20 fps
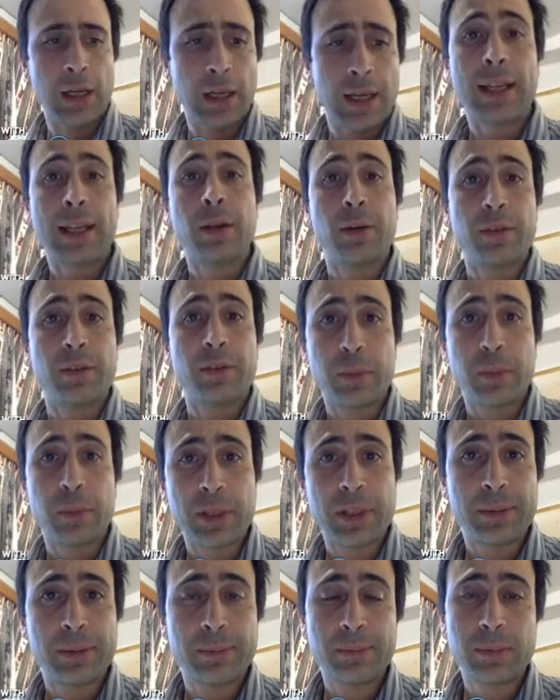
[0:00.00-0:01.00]
Hello
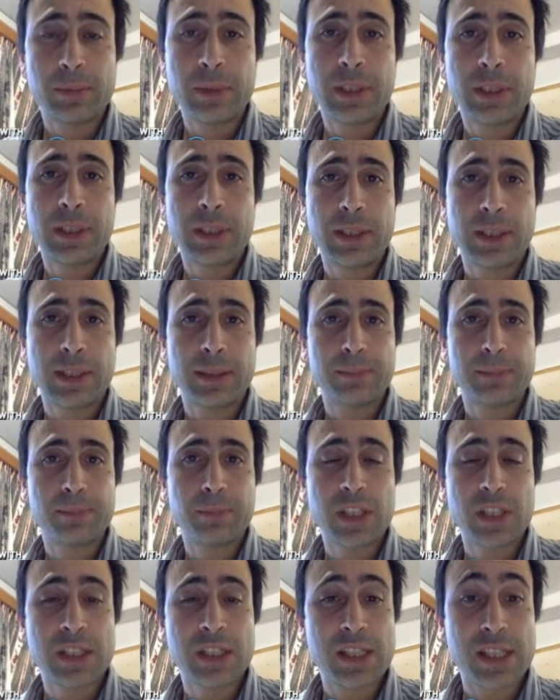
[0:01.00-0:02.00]
everybody.
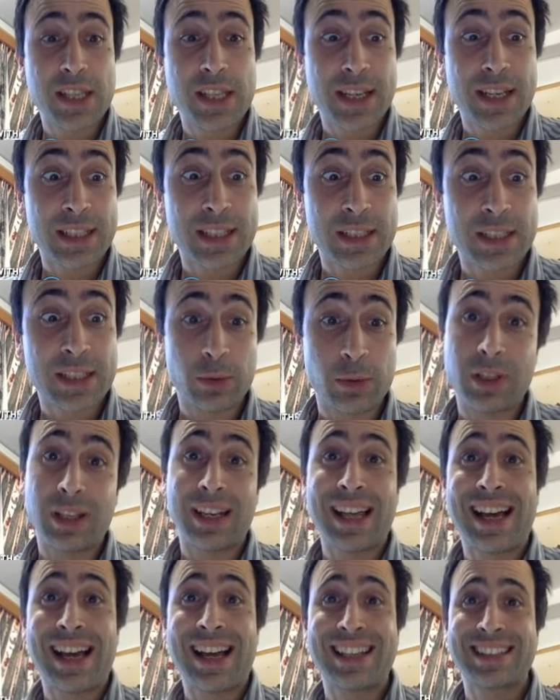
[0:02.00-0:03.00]
This is the next or the
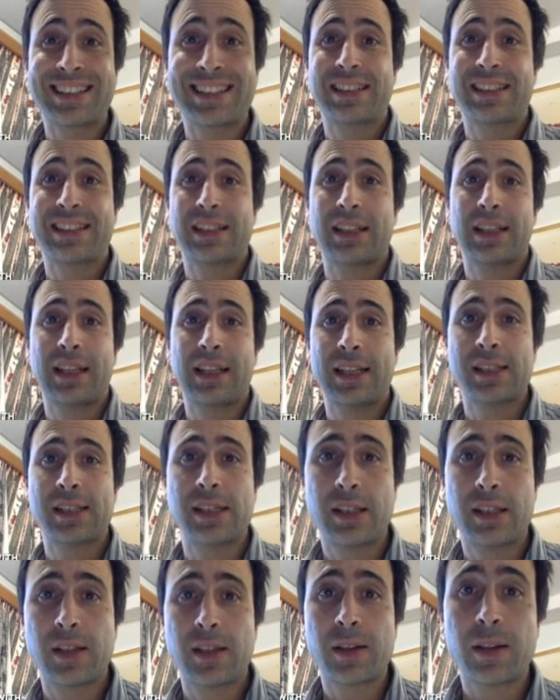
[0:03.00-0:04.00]
last
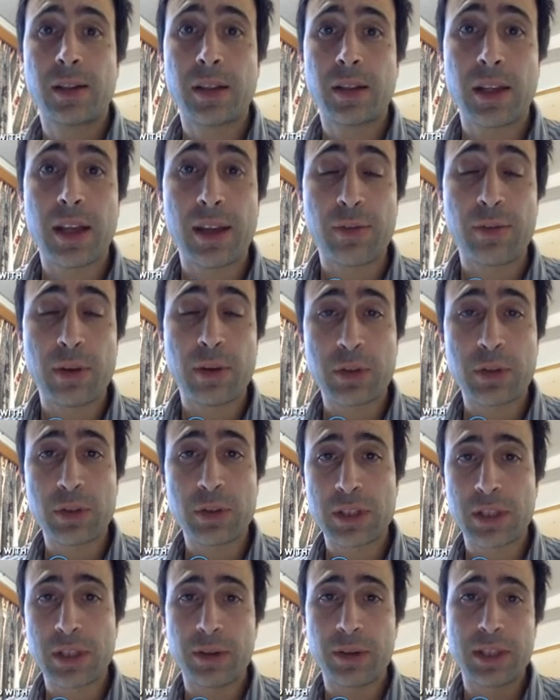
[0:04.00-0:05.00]
lesson in the
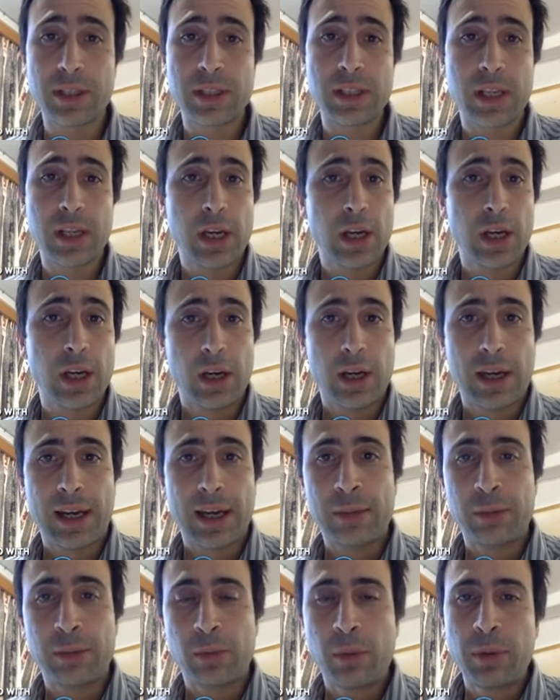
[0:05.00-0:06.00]
FM2 series,
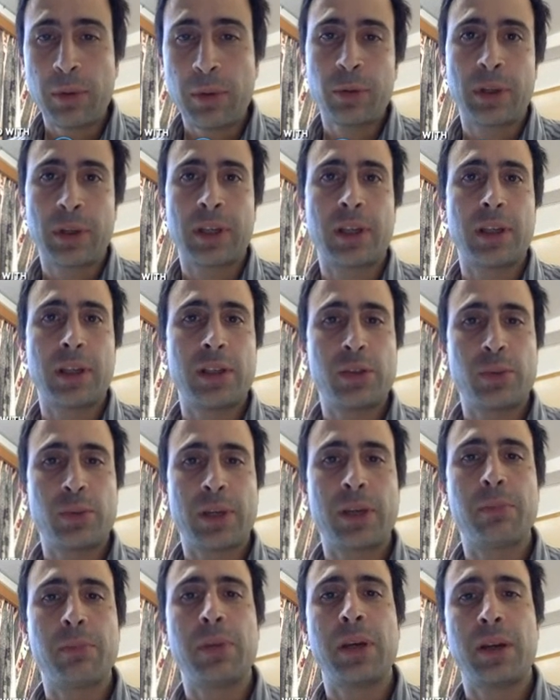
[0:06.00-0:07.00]
and what we're doing is
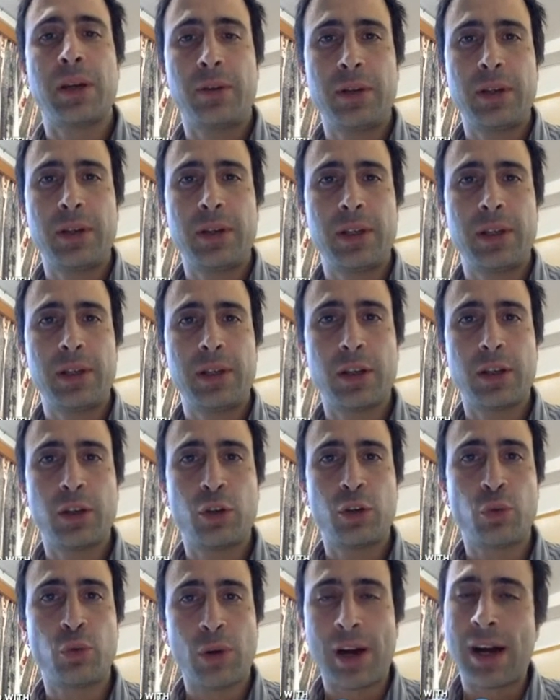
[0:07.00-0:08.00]
we're comparing
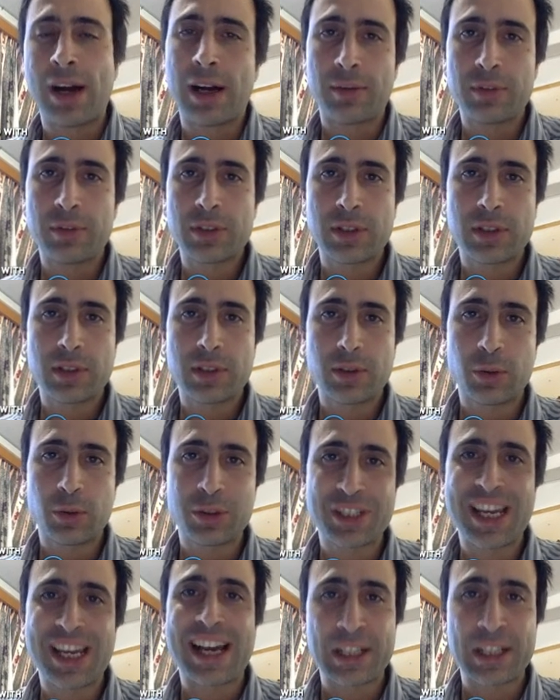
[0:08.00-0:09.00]
graphs
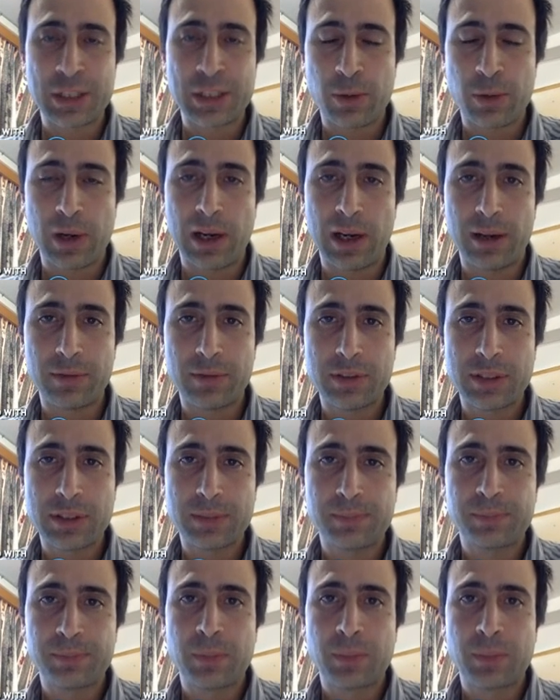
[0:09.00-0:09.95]
or tax graphs.